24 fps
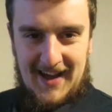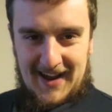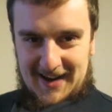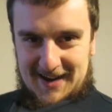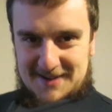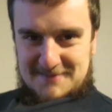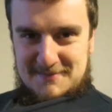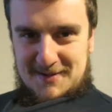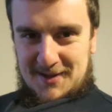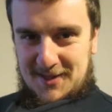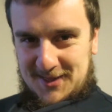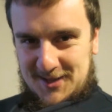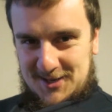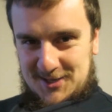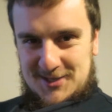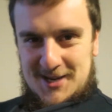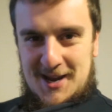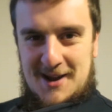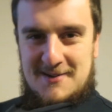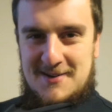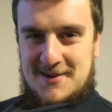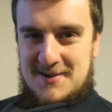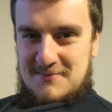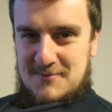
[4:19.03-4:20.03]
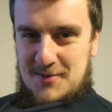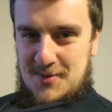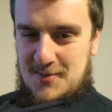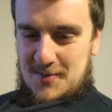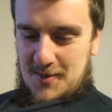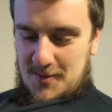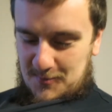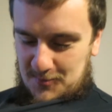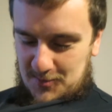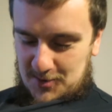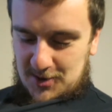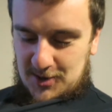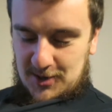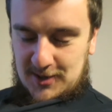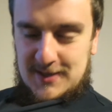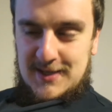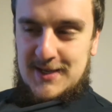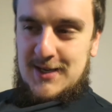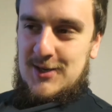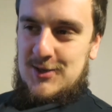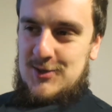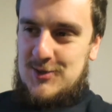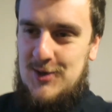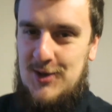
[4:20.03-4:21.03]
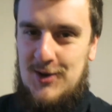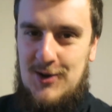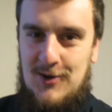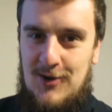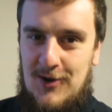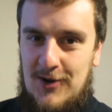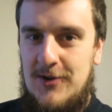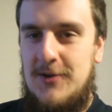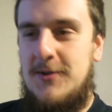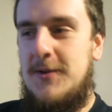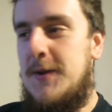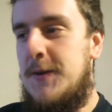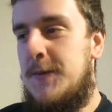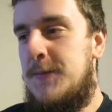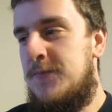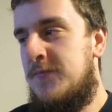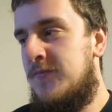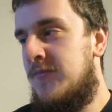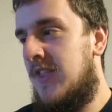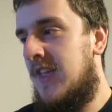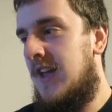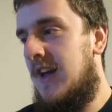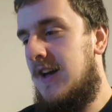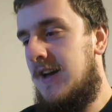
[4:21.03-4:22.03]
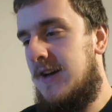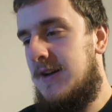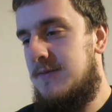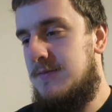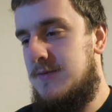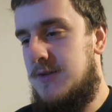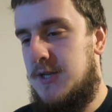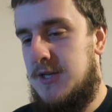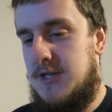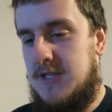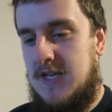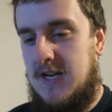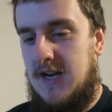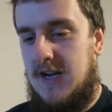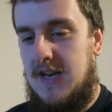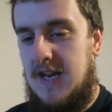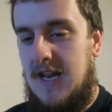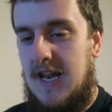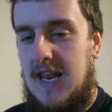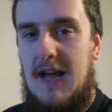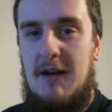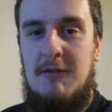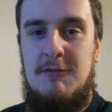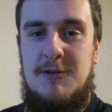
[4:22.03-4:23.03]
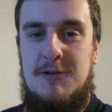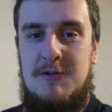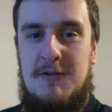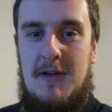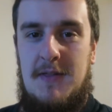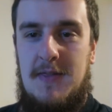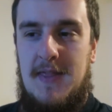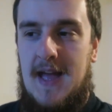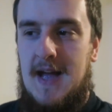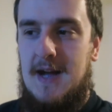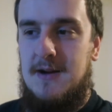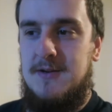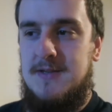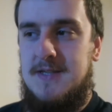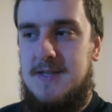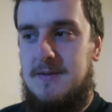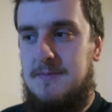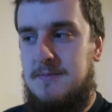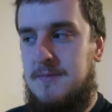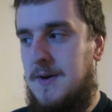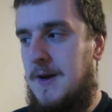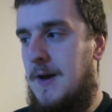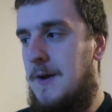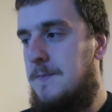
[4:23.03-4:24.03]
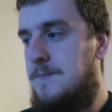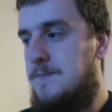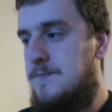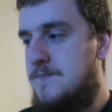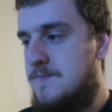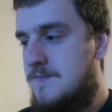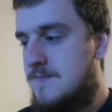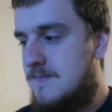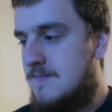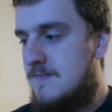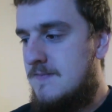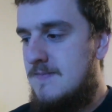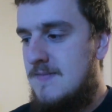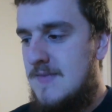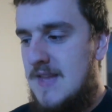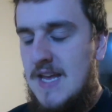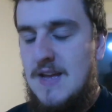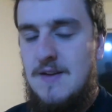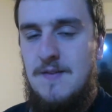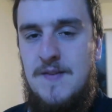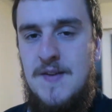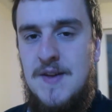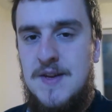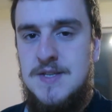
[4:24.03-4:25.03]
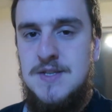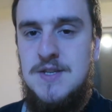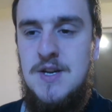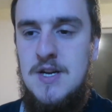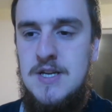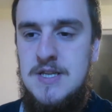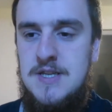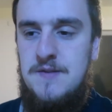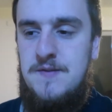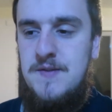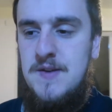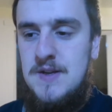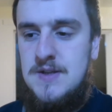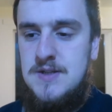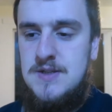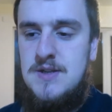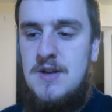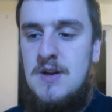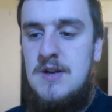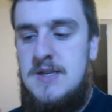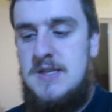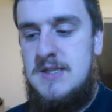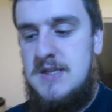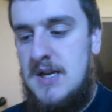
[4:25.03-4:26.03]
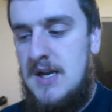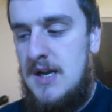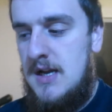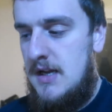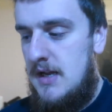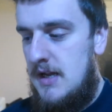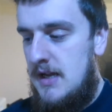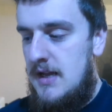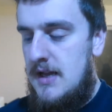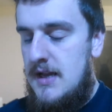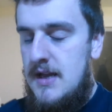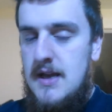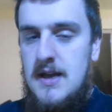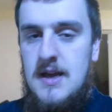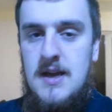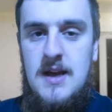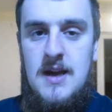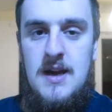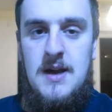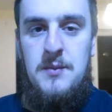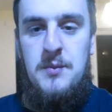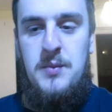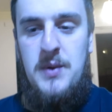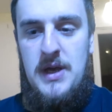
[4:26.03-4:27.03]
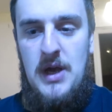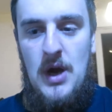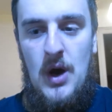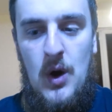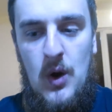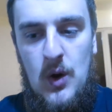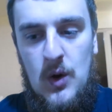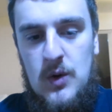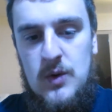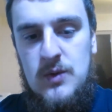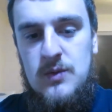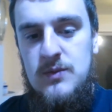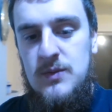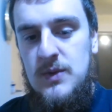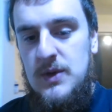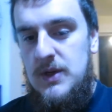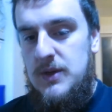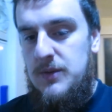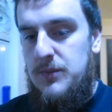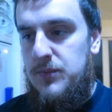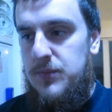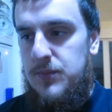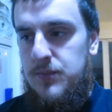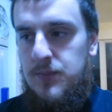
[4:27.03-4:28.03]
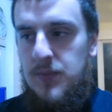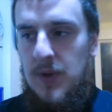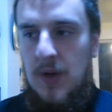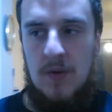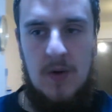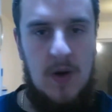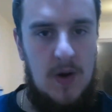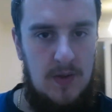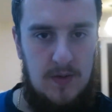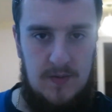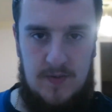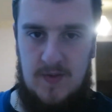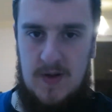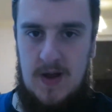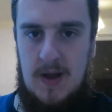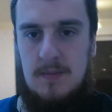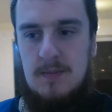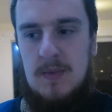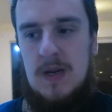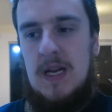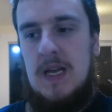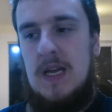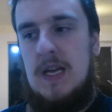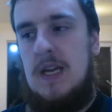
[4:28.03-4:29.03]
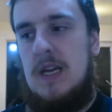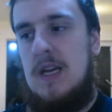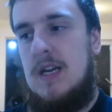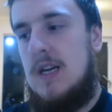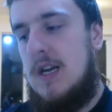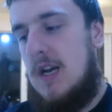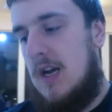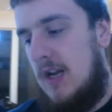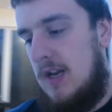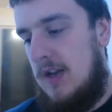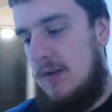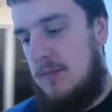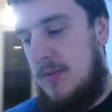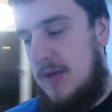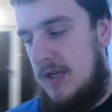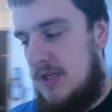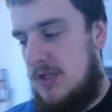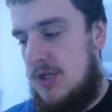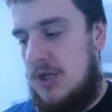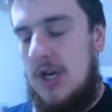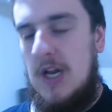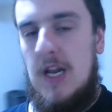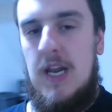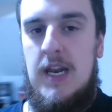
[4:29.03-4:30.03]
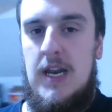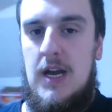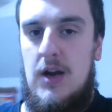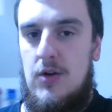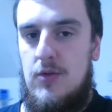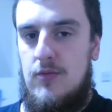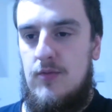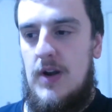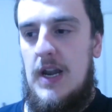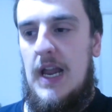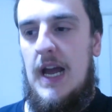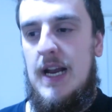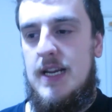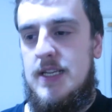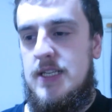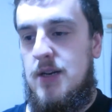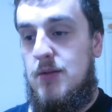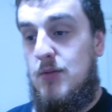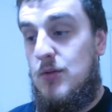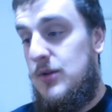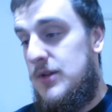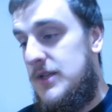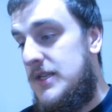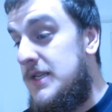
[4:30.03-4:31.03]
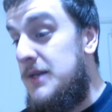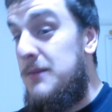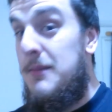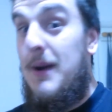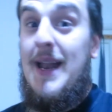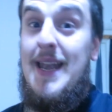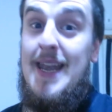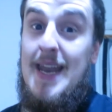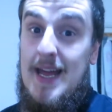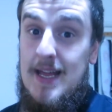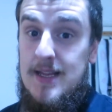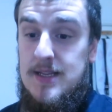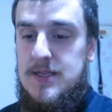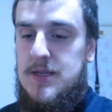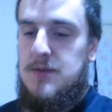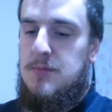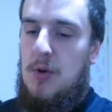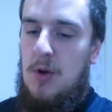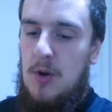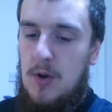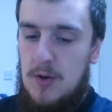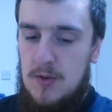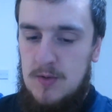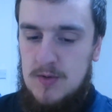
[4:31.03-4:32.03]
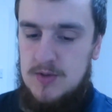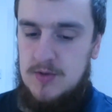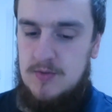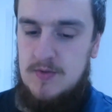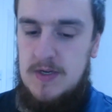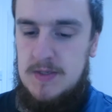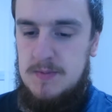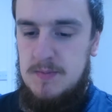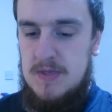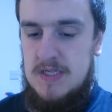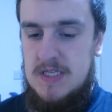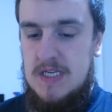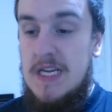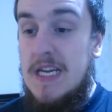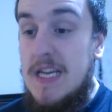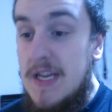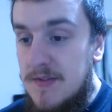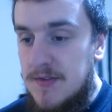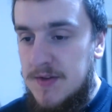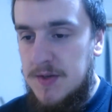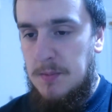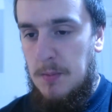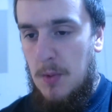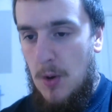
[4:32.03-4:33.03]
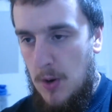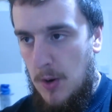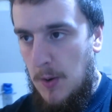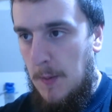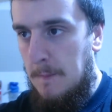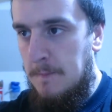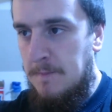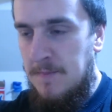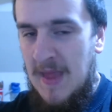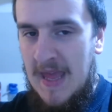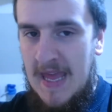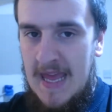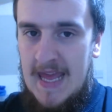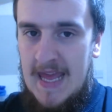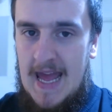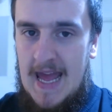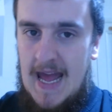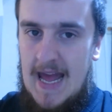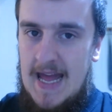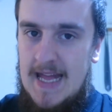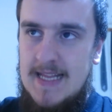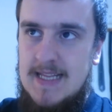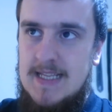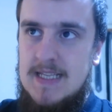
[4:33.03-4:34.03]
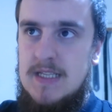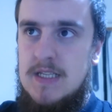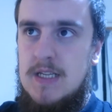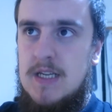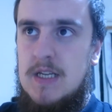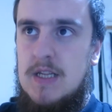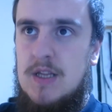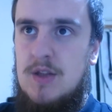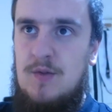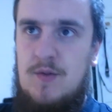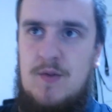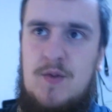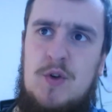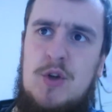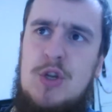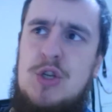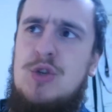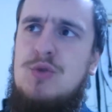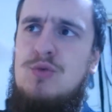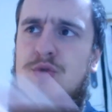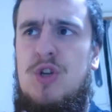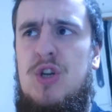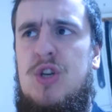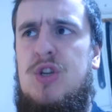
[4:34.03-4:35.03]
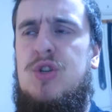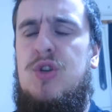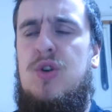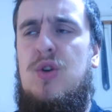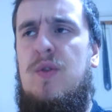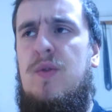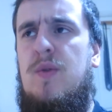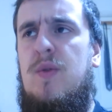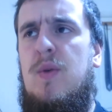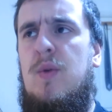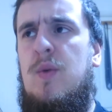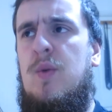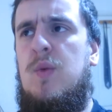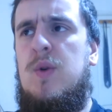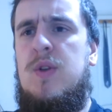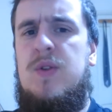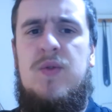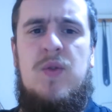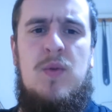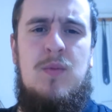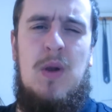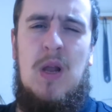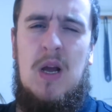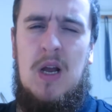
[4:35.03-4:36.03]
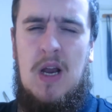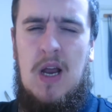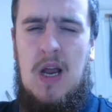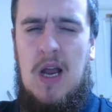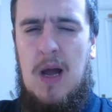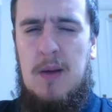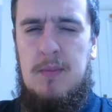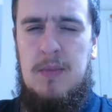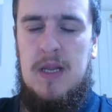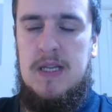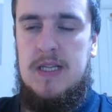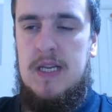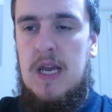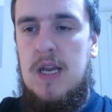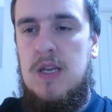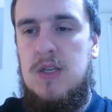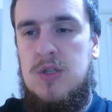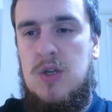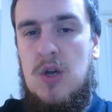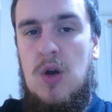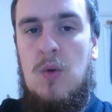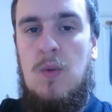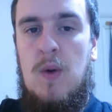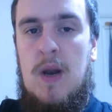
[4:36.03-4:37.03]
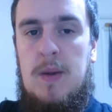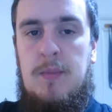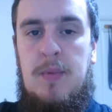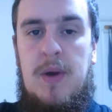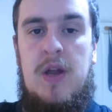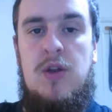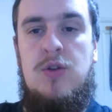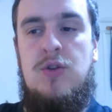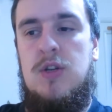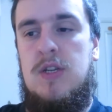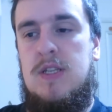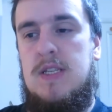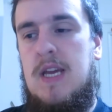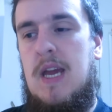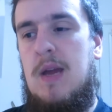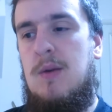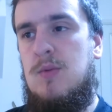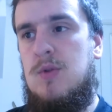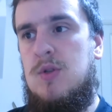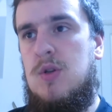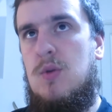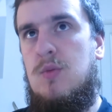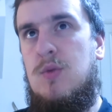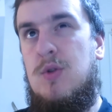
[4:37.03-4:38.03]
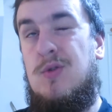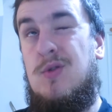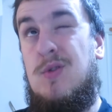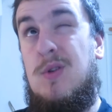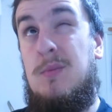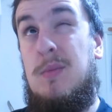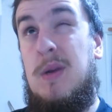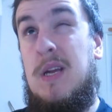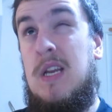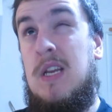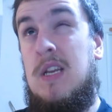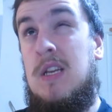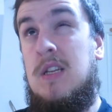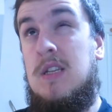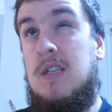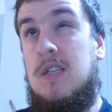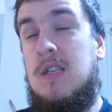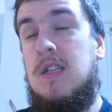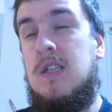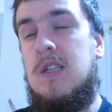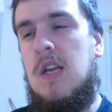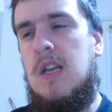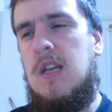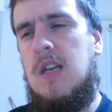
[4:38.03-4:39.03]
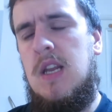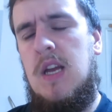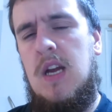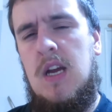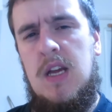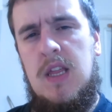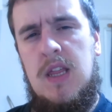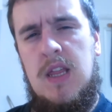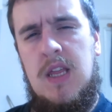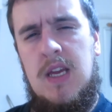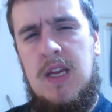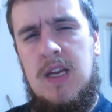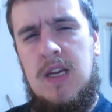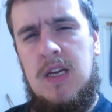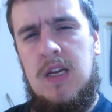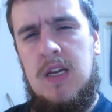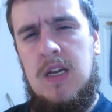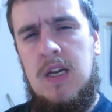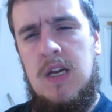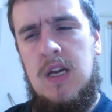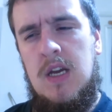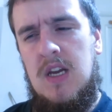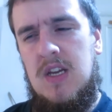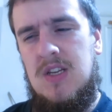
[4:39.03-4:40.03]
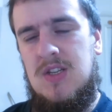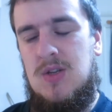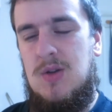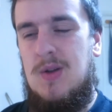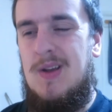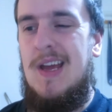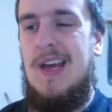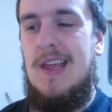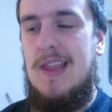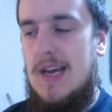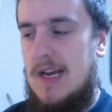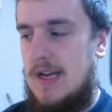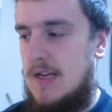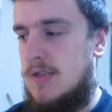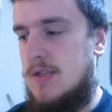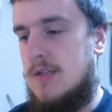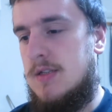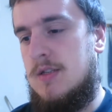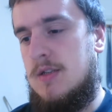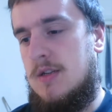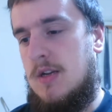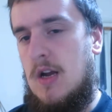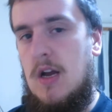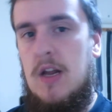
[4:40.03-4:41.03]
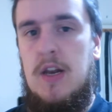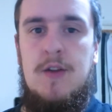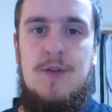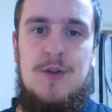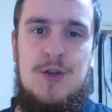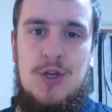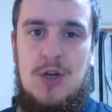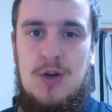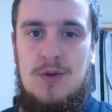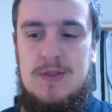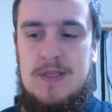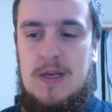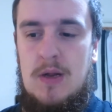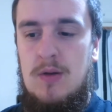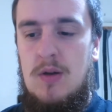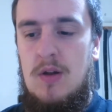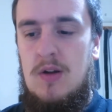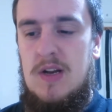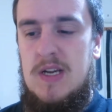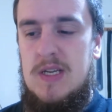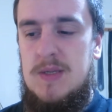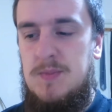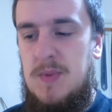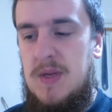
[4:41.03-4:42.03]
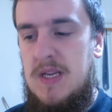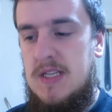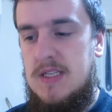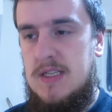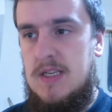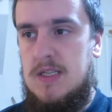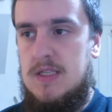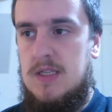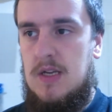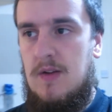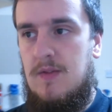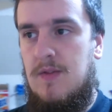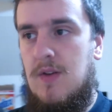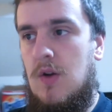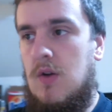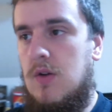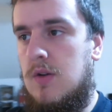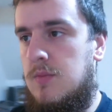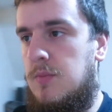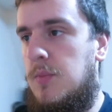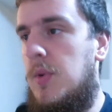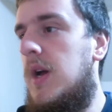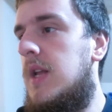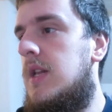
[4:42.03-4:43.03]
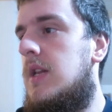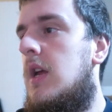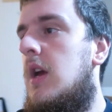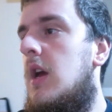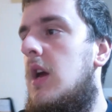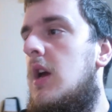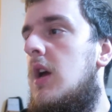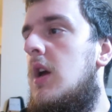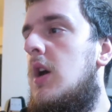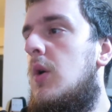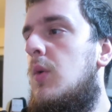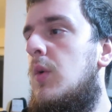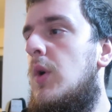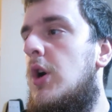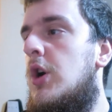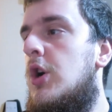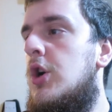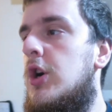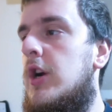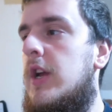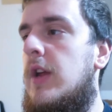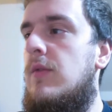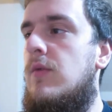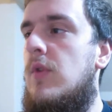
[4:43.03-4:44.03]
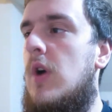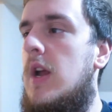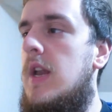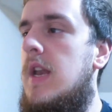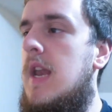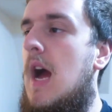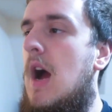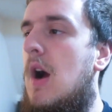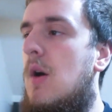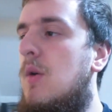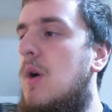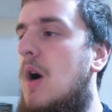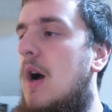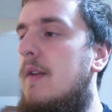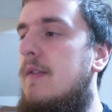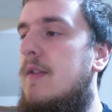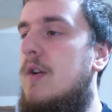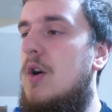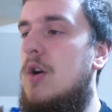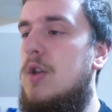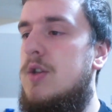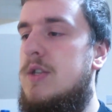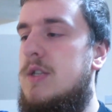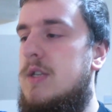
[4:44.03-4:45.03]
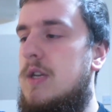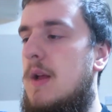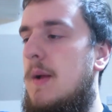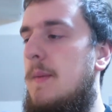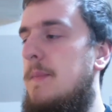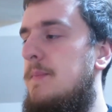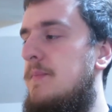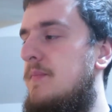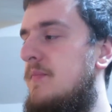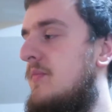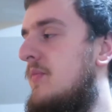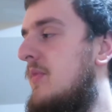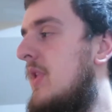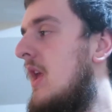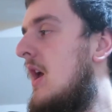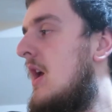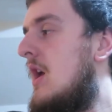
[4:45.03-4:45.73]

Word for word: I come out of the shower and put my work t shirt on, um, just to kind of lounge around the house in. But it feels nice, it feels nice to be home, be around the family, kind of been chilling out and relaxing. I'm going to see my nan tomorrow. It's Christmas Eve tomorrow, and the footage you just saw was from like a couple of days ago when the Patriots game was on, which would have been Sunday, I think. So yeah, that's kind of shows how long it's been since I've vlogged. But we're cooking right now. I've got some